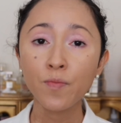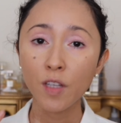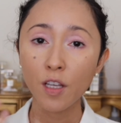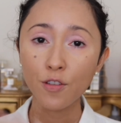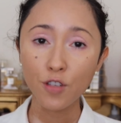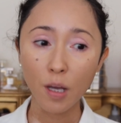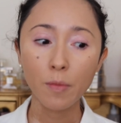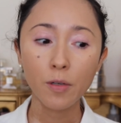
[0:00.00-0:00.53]

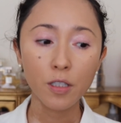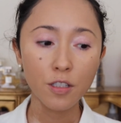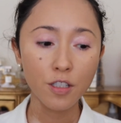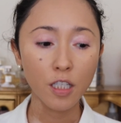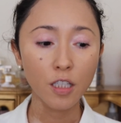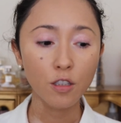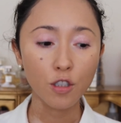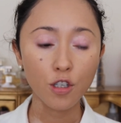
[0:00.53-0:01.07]
some
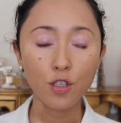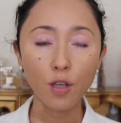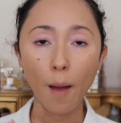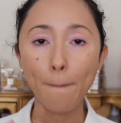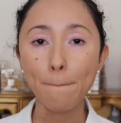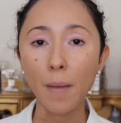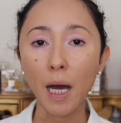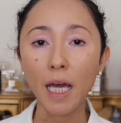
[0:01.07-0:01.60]
concealers
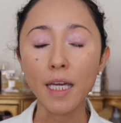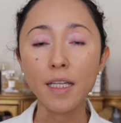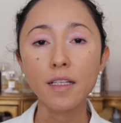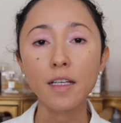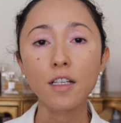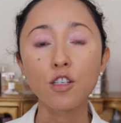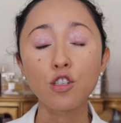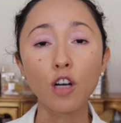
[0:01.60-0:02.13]

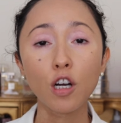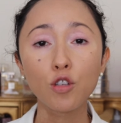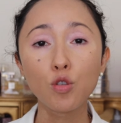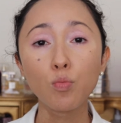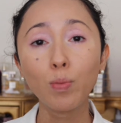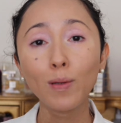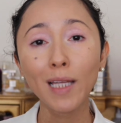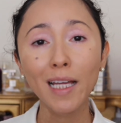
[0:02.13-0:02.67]
might start to
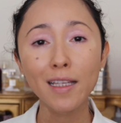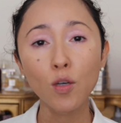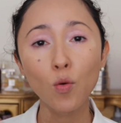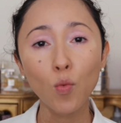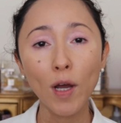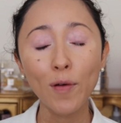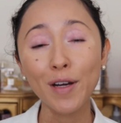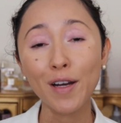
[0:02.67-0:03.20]
blend
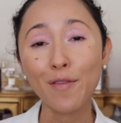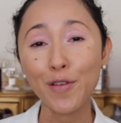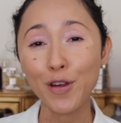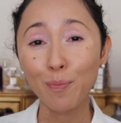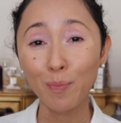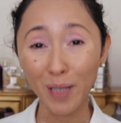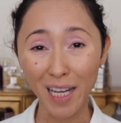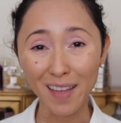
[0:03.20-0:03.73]
away whenever you're
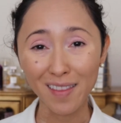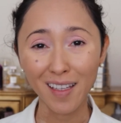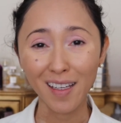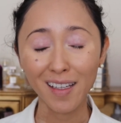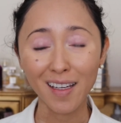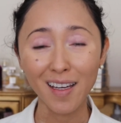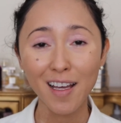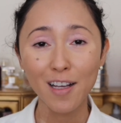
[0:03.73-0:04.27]
blending.